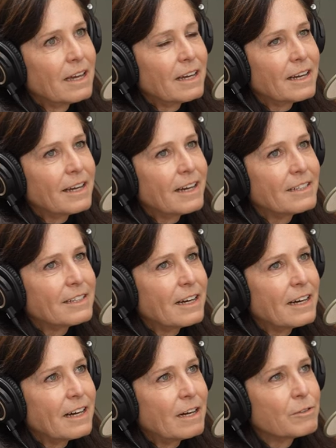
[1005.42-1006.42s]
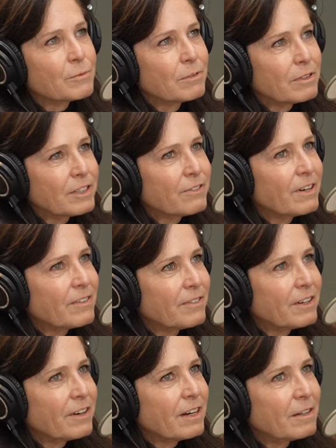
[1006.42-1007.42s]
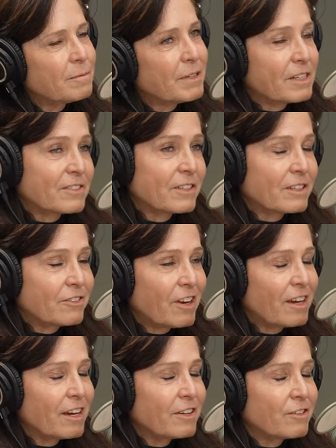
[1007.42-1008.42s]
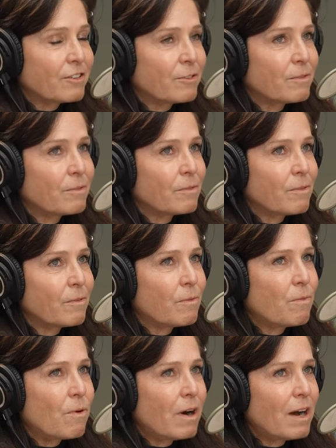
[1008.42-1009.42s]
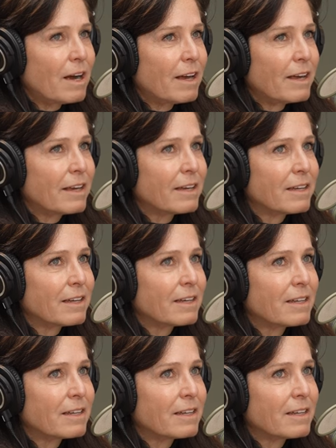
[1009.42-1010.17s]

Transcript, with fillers: And I was really trying to figure out because it had changed why